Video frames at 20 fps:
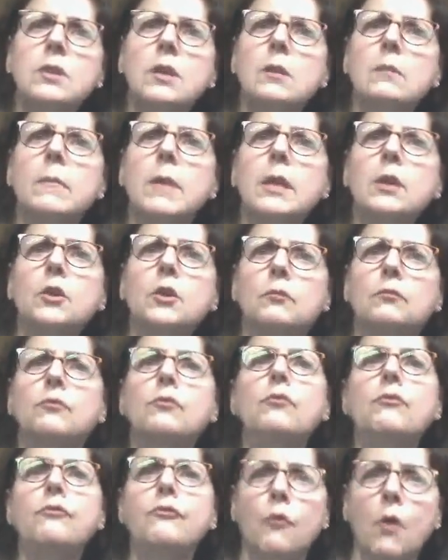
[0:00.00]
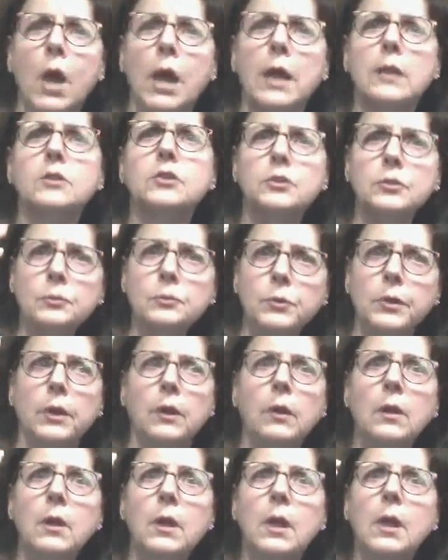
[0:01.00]
going to make your roof rot
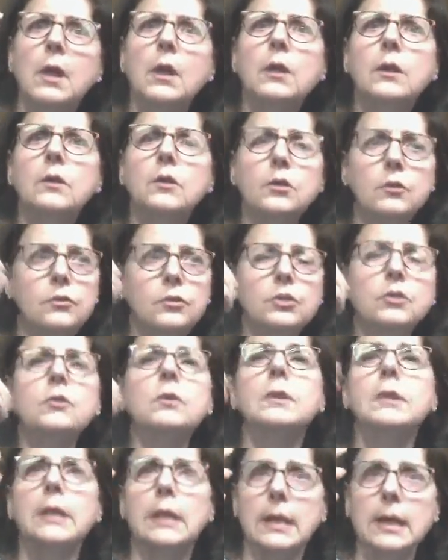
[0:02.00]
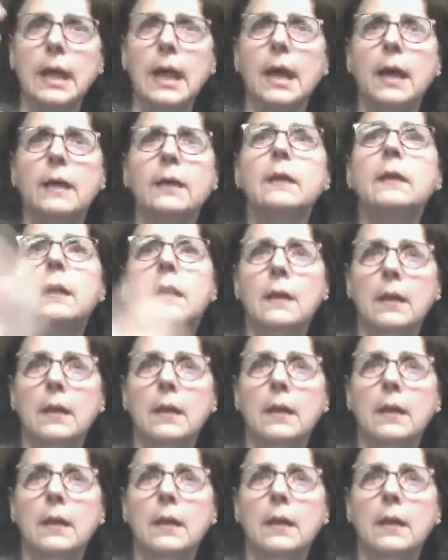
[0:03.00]
sooner, you certainly can